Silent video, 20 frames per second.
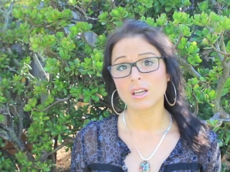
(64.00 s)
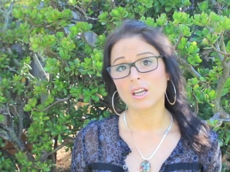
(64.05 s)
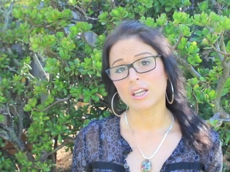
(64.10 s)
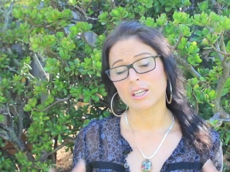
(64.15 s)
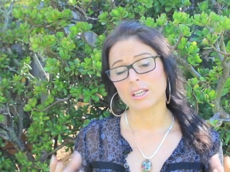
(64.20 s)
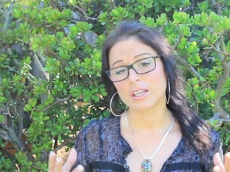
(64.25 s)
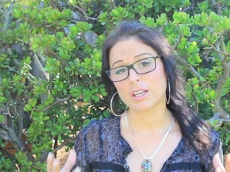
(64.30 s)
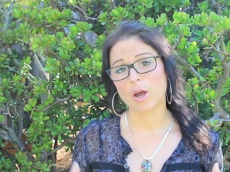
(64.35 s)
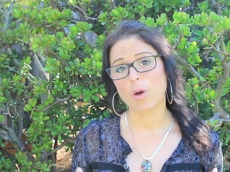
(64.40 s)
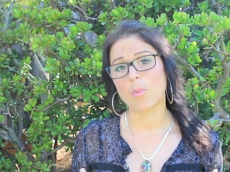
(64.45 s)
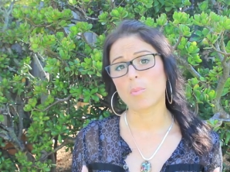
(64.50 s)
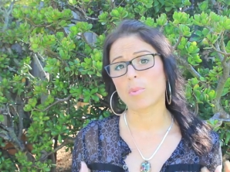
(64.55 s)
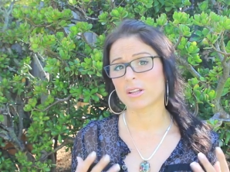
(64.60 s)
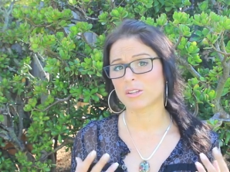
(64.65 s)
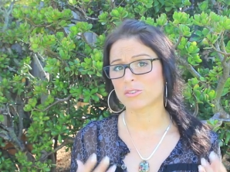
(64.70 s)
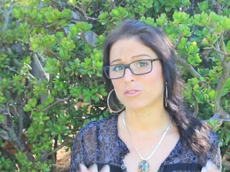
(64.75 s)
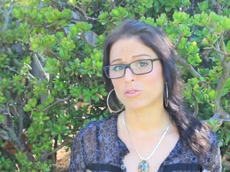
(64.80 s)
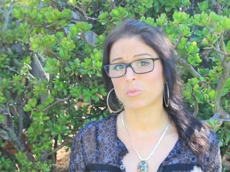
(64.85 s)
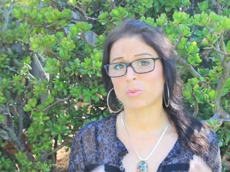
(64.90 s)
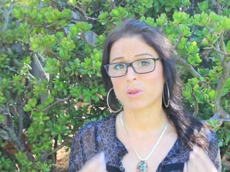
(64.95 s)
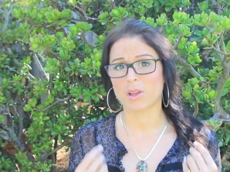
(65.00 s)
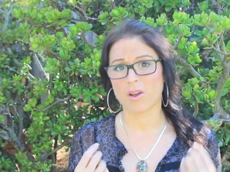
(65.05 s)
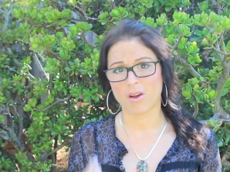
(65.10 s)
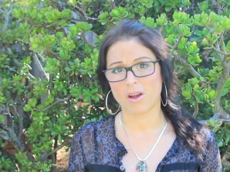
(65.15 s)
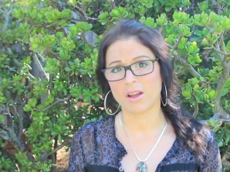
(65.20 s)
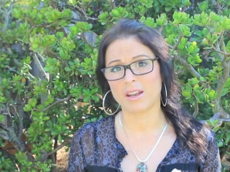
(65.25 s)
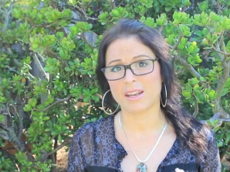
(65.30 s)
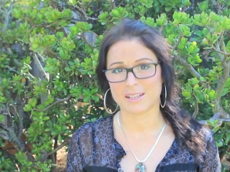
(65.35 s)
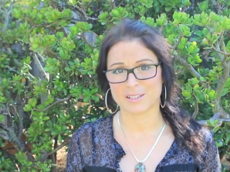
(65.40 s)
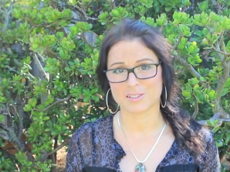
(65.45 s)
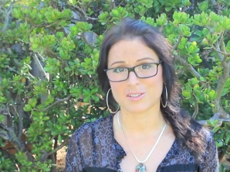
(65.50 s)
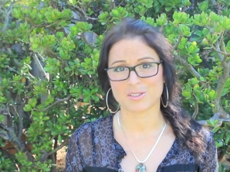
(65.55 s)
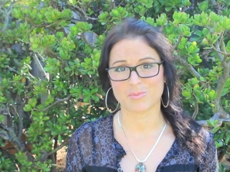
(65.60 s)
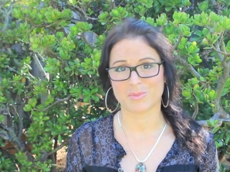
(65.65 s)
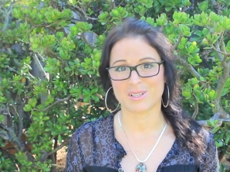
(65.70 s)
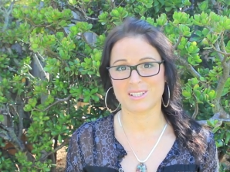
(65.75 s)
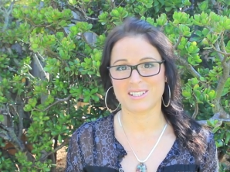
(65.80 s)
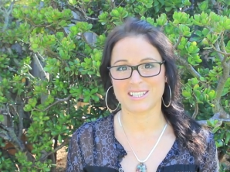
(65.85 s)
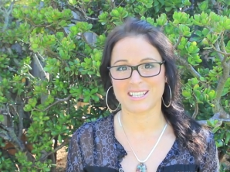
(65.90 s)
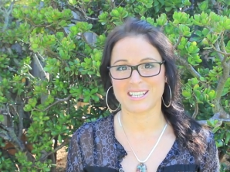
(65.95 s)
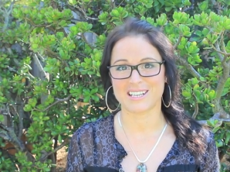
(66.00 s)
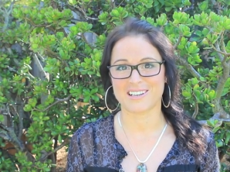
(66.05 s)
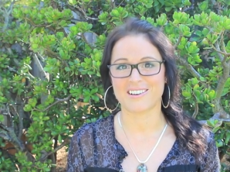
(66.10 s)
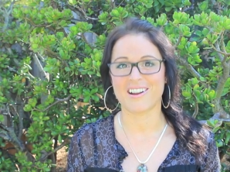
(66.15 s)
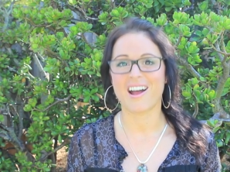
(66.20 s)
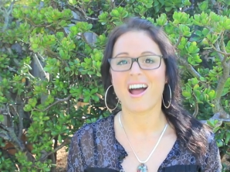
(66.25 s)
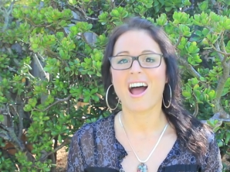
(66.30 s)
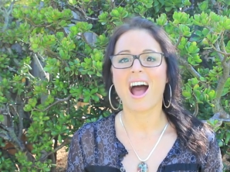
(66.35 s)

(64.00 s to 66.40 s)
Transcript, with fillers: You know, but to be honest, my dear,